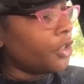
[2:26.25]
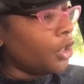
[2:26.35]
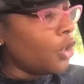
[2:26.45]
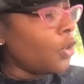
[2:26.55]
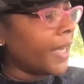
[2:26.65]

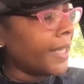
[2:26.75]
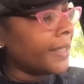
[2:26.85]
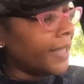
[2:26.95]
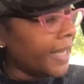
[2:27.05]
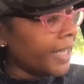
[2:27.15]
you
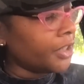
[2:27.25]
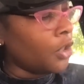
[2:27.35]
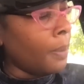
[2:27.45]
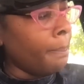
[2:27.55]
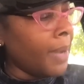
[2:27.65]
can get
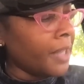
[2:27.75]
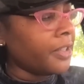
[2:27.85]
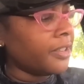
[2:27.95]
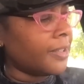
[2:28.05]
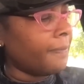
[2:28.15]
your
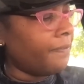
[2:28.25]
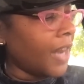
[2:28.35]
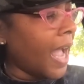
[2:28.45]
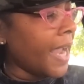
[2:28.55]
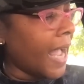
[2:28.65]
mother to
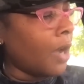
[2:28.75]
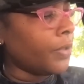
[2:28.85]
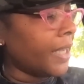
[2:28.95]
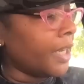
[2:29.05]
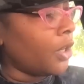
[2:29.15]
fly
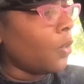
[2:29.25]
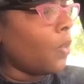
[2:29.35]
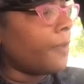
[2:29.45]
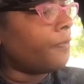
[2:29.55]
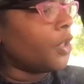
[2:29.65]
out here
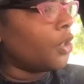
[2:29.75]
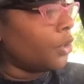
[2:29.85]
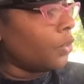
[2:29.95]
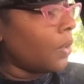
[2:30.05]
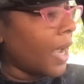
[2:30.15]
with
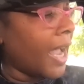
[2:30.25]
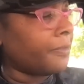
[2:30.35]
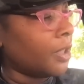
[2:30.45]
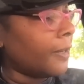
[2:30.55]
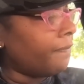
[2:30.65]
you
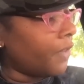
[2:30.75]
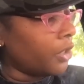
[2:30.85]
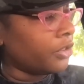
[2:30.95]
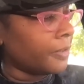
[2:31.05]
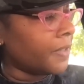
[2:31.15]
after the
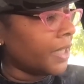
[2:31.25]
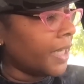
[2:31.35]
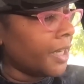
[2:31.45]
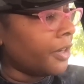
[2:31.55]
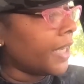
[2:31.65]
first of the
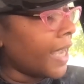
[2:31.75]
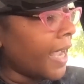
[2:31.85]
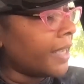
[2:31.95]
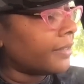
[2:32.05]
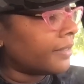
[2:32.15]
year, he
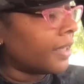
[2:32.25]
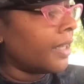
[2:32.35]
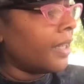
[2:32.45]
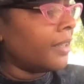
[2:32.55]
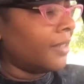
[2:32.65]
asked?
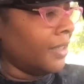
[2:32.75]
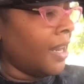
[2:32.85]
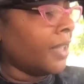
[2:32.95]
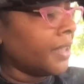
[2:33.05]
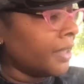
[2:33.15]
To
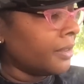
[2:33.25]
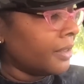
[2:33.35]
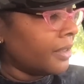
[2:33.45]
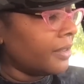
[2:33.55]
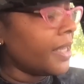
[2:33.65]
London?
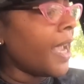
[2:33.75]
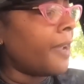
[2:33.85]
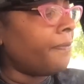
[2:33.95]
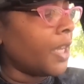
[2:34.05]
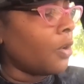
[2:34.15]

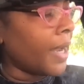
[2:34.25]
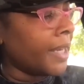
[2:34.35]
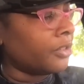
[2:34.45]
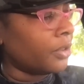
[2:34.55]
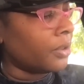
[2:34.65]
Yeah, Phil
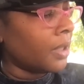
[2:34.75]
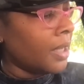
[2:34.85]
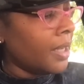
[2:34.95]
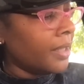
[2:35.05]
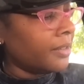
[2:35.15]
answered.
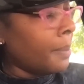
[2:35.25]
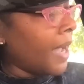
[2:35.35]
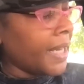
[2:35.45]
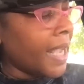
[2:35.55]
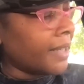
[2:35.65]

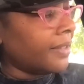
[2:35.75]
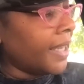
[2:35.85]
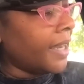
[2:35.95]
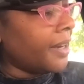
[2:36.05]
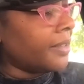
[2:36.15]
Somebody got to
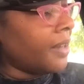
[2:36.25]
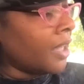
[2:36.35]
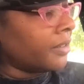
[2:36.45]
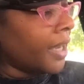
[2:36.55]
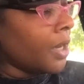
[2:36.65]
take care of
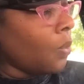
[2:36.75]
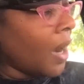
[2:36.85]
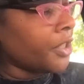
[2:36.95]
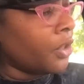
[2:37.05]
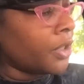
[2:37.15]
Dante
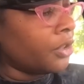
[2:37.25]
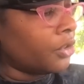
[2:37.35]
while you're in the